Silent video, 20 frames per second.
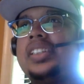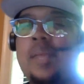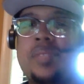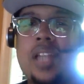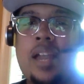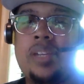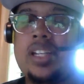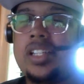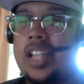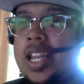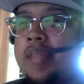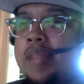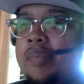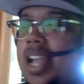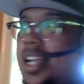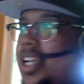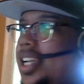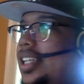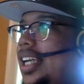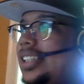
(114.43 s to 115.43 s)
and I just
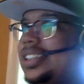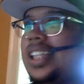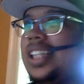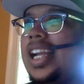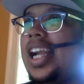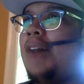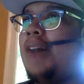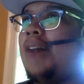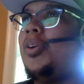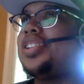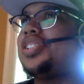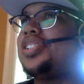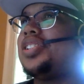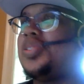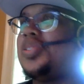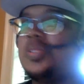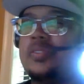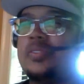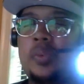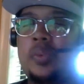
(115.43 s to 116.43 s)
like I wanted to do it
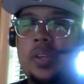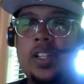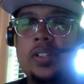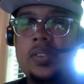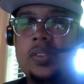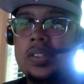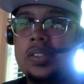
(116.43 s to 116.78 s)
for real,